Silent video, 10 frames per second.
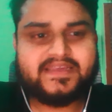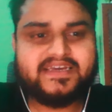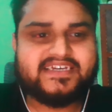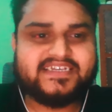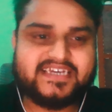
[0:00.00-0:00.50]

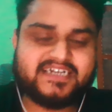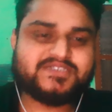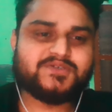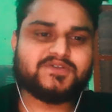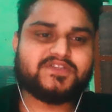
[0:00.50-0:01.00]
Yeah, so
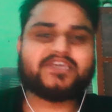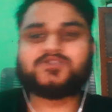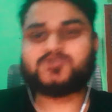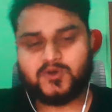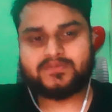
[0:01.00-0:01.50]
thank you
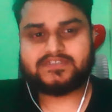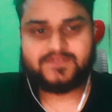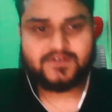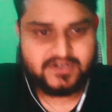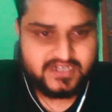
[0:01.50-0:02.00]
so much
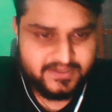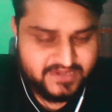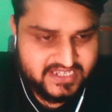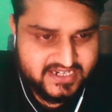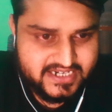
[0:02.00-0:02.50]
for coming
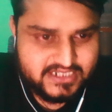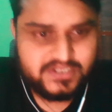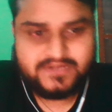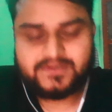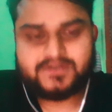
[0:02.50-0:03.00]
here actually
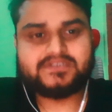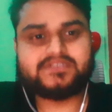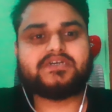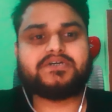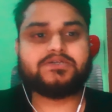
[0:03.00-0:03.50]
because
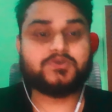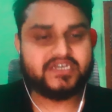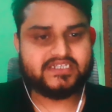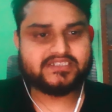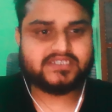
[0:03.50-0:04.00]

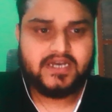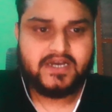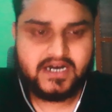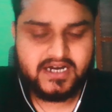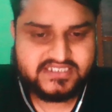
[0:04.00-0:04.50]
today's
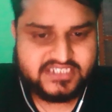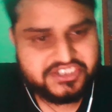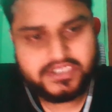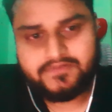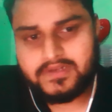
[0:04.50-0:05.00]

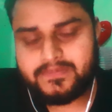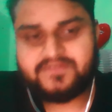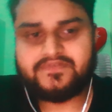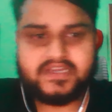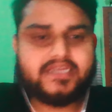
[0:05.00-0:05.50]
session will be
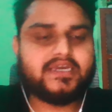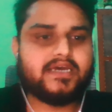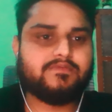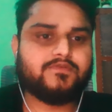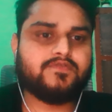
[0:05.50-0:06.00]
very
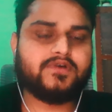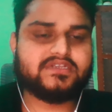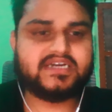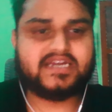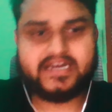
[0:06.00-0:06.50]
helpful for the
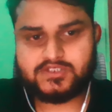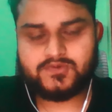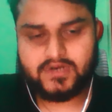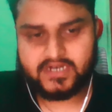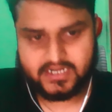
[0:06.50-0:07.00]
guys who
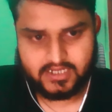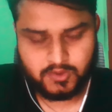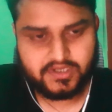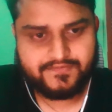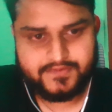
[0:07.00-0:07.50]
are looking
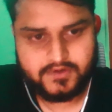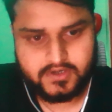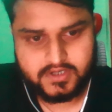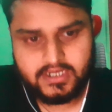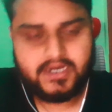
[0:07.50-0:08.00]
for
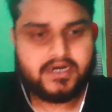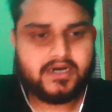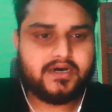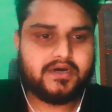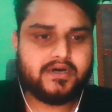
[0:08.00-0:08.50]

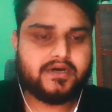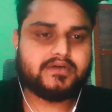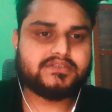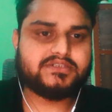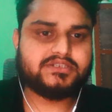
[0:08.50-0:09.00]

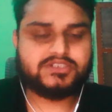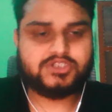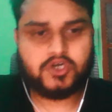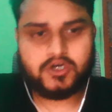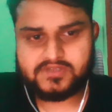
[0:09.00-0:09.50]
the
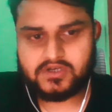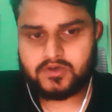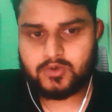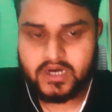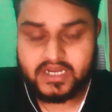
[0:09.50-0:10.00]
jobs or who
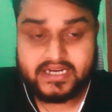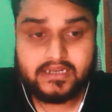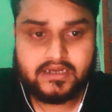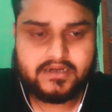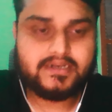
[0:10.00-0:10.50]
are
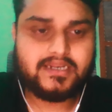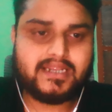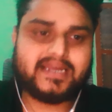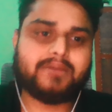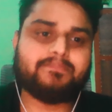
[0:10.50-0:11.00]
like
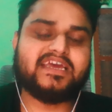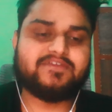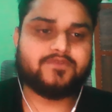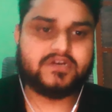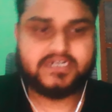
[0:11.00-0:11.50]
applying for
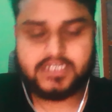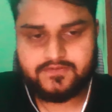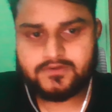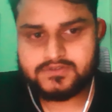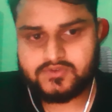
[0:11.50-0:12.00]
interviews,
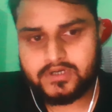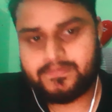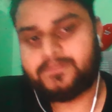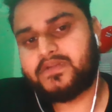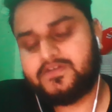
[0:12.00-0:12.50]
who are
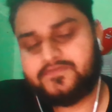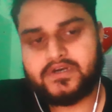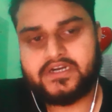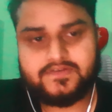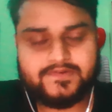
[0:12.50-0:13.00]
preparing for
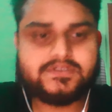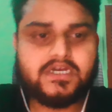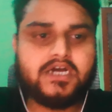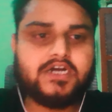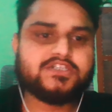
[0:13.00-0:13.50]
interviews.
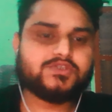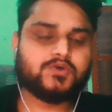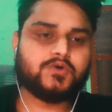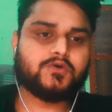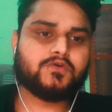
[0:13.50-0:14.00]

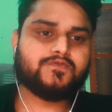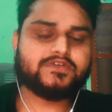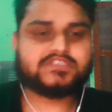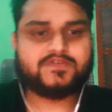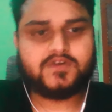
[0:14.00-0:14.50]
So first
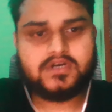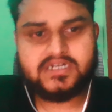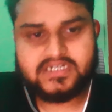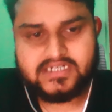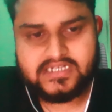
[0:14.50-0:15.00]
of all,
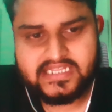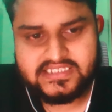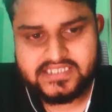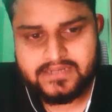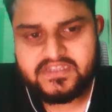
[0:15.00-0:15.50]
tell
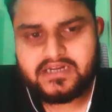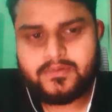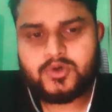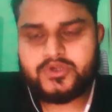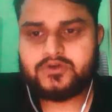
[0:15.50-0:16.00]
something about
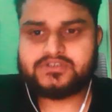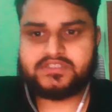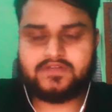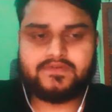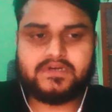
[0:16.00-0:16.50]
yourself,
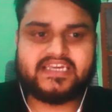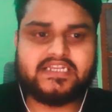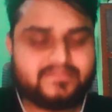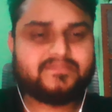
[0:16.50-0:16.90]
Akhilesh.